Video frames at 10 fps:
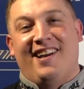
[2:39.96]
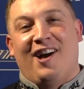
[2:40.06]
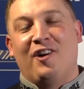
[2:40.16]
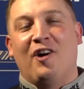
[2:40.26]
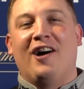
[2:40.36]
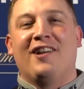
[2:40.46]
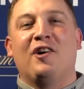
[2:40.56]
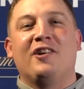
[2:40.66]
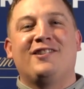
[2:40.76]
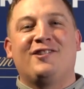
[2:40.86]
I
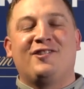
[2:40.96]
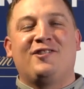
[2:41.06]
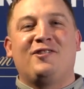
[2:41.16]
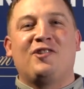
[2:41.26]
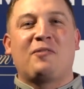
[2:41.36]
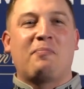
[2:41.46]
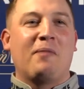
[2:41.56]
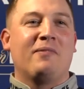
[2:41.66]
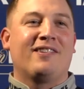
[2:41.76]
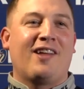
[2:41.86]
know he's just
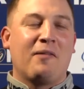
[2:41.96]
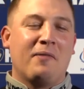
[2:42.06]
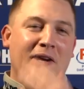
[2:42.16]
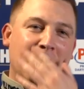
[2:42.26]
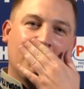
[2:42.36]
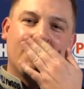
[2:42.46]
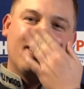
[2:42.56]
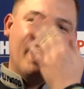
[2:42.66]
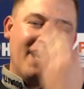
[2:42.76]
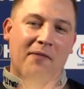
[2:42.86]
pipped us at the minute, but